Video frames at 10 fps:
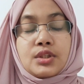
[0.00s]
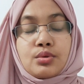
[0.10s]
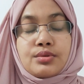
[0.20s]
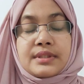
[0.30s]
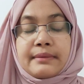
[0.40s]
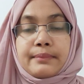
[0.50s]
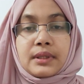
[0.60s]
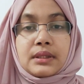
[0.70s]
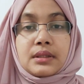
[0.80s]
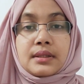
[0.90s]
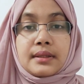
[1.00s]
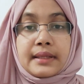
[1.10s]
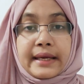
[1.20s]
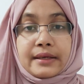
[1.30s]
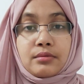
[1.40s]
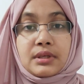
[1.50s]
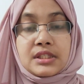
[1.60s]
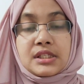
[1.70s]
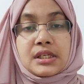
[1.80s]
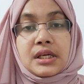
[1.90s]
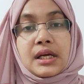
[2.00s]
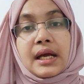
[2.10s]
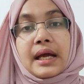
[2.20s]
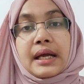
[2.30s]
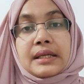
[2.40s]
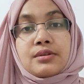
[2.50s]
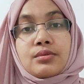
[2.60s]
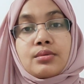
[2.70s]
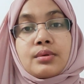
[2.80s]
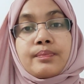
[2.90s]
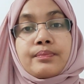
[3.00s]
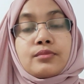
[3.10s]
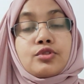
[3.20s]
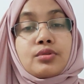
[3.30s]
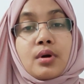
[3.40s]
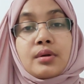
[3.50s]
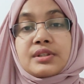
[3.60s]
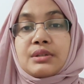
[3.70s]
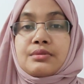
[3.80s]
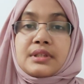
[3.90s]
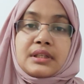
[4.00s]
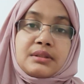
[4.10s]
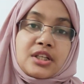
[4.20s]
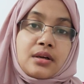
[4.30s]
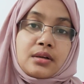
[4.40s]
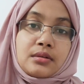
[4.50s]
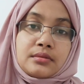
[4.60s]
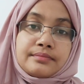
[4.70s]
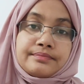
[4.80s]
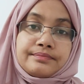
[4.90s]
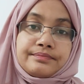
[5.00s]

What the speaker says: Use simple language and do not use any jargon.